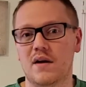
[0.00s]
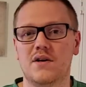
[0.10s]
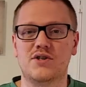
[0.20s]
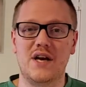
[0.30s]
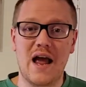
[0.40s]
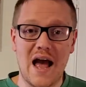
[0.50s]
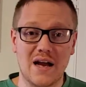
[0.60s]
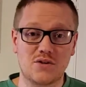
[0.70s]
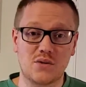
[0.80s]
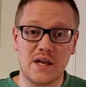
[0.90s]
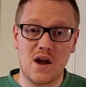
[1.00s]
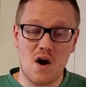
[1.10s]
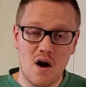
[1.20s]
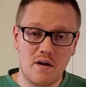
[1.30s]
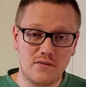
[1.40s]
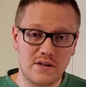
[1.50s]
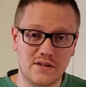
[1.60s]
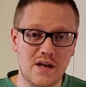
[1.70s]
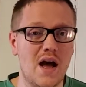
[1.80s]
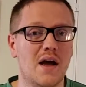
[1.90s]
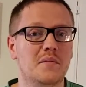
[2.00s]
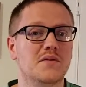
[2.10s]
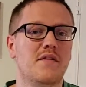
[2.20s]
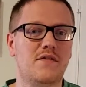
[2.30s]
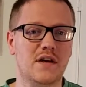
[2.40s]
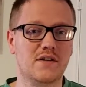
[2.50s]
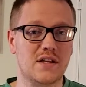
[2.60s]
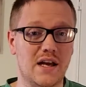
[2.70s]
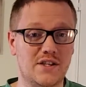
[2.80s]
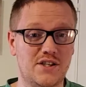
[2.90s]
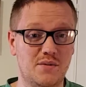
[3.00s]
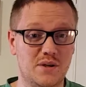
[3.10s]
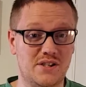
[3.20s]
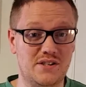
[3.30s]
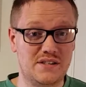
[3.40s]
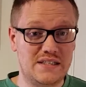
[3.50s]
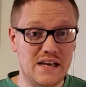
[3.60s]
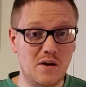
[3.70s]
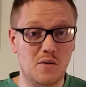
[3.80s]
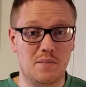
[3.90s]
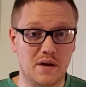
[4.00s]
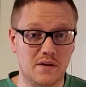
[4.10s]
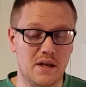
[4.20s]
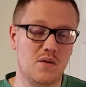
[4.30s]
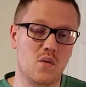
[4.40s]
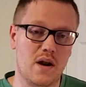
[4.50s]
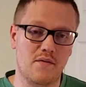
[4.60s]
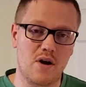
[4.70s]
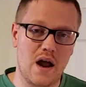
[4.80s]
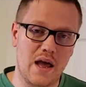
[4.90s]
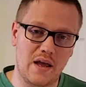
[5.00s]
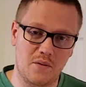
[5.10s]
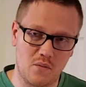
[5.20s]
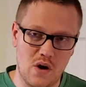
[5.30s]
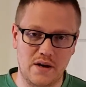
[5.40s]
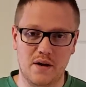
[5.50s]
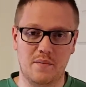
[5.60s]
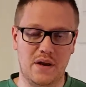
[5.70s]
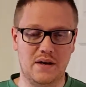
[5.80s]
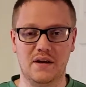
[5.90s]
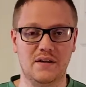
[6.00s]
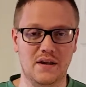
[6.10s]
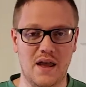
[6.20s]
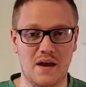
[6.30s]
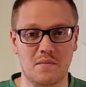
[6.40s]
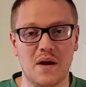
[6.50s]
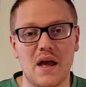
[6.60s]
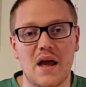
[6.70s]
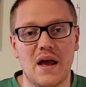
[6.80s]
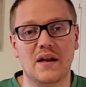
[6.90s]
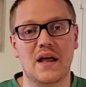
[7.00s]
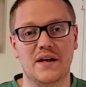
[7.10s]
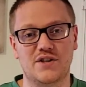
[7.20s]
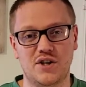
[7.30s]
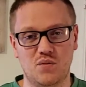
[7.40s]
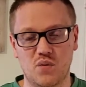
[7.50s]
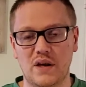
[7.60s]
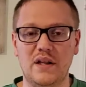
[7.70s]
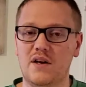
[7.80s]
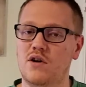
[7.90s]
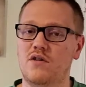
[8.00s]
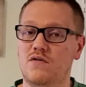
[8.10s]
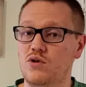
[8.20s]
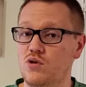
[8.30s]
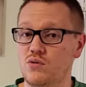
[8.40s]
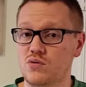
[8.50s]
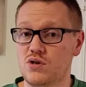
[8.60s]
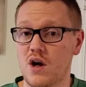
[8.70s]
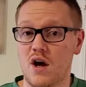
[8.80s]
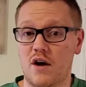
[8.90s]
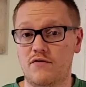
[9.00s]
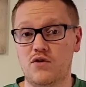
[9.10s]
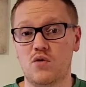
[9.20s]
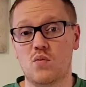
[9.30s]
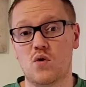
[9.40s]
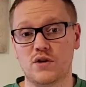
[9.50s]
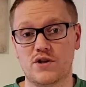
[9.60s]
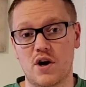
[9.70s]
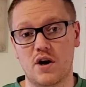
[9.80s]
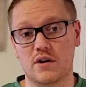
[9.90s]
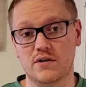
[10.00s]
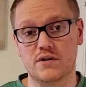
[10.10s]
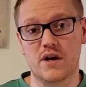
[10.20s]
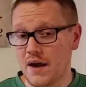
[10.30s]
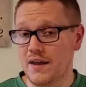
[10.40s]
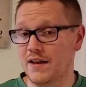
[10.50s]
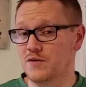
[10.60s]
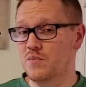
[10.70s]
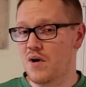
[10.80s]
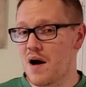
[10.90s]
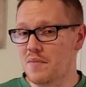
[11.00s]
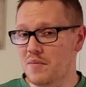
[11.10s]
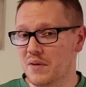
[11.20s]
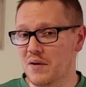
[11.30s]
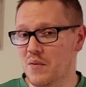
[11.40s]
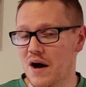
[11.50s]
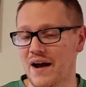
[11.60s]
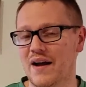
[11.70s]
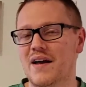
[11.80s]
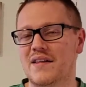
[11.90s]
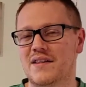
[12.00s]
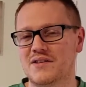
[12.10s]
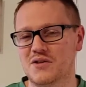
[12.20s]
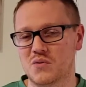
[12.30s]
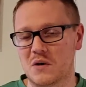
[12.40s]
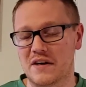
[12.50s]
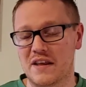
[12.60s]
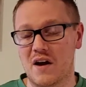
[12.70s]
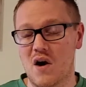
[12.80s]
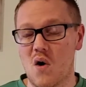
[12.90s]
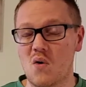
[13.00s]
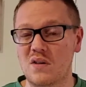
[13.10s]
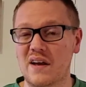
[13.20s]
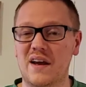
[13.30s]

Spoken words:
She actually oftentimes feels like she was still building whenever I wind up ending the game, and like she really could have used a few more turns. And that's probably why this is one of the only